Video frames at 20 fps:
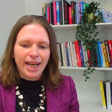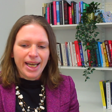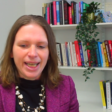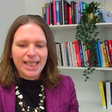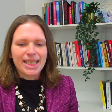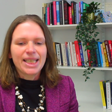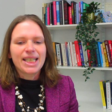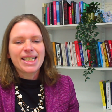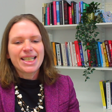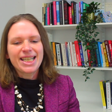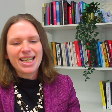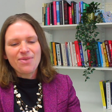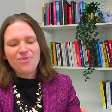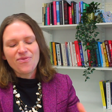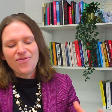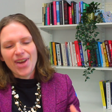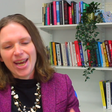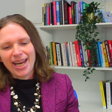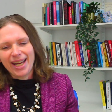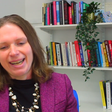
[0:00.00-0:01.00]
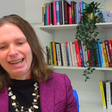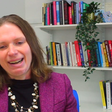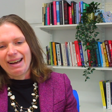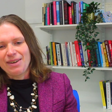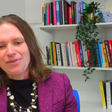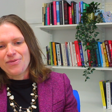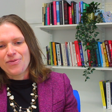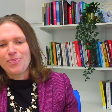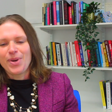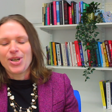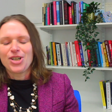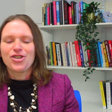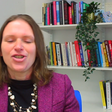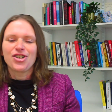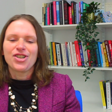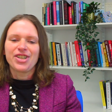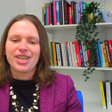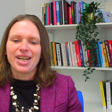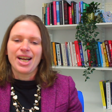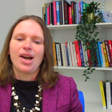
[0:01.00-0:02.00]
And in the same vein, I've
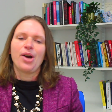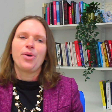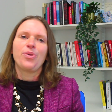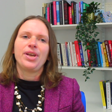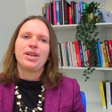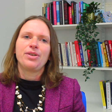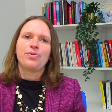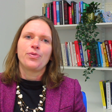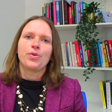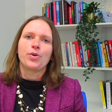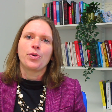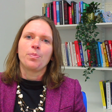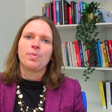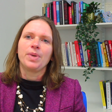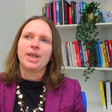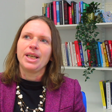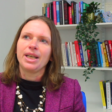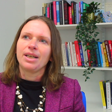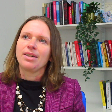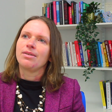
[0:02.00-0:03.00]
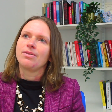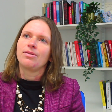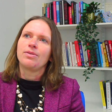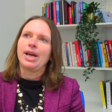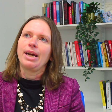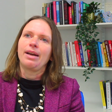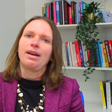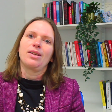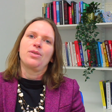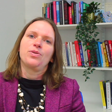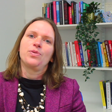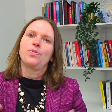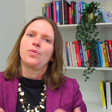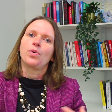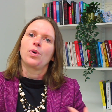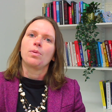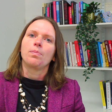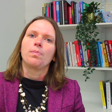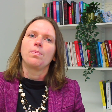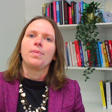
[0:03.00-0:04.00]
mentioned now that for me, and I guess
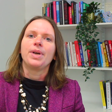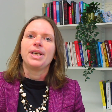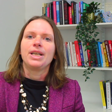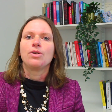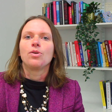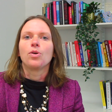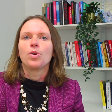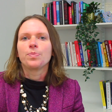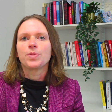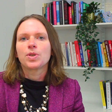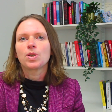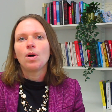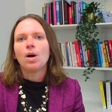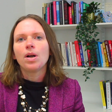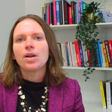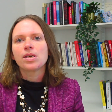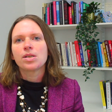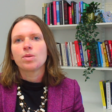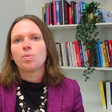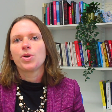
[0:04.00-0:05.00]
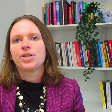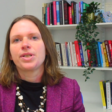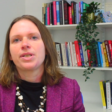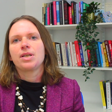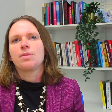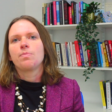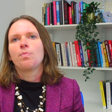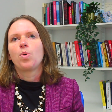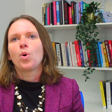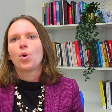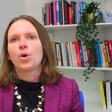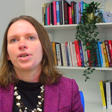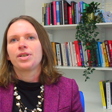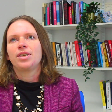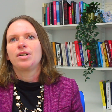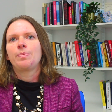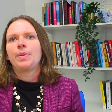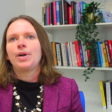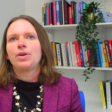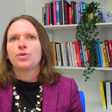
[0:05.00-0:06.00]
for many norm scholars, what's
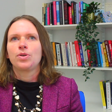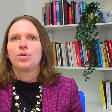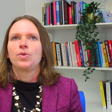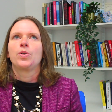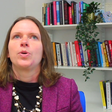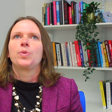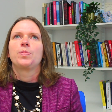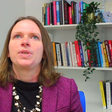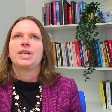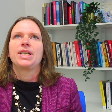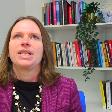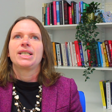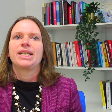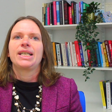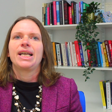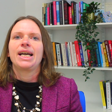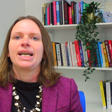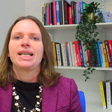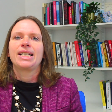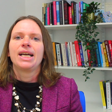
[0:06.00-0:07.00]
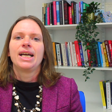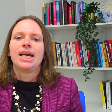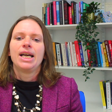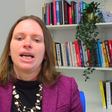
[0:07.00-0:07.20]
important about norms is that